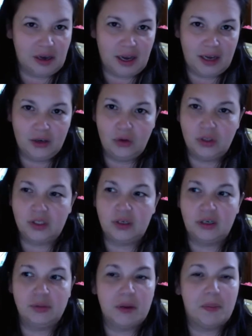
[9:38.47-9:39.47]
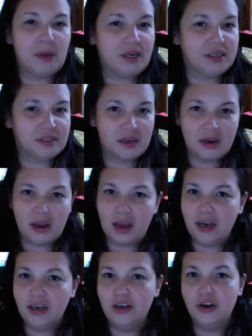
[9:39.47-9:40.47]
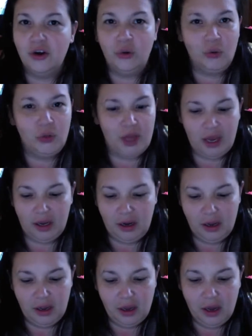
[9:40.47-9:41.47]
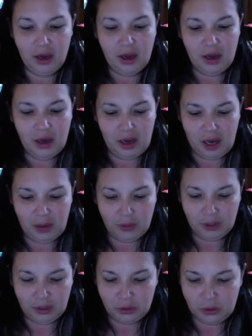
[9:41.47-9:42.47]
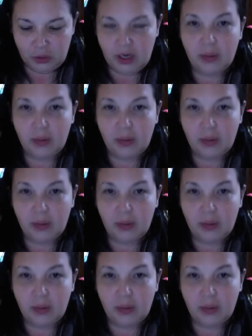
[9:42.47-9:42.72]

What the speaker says: I know this is going to be a blessing. I know that I'm going to lose weight.